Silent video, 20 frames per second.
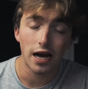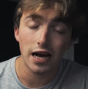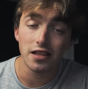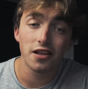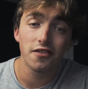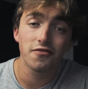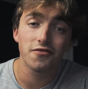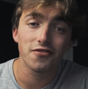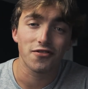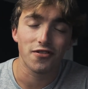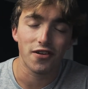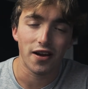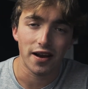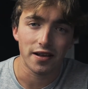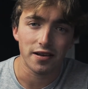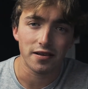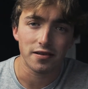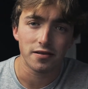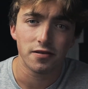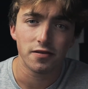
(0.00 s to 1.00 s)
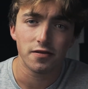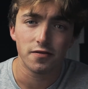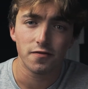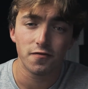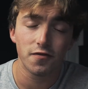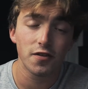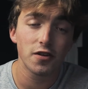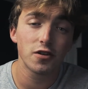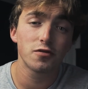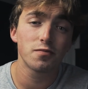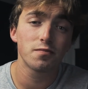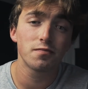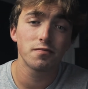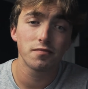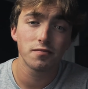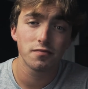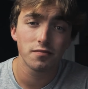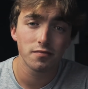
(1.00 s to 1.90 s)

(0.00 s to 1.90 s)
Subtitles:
I love creating film,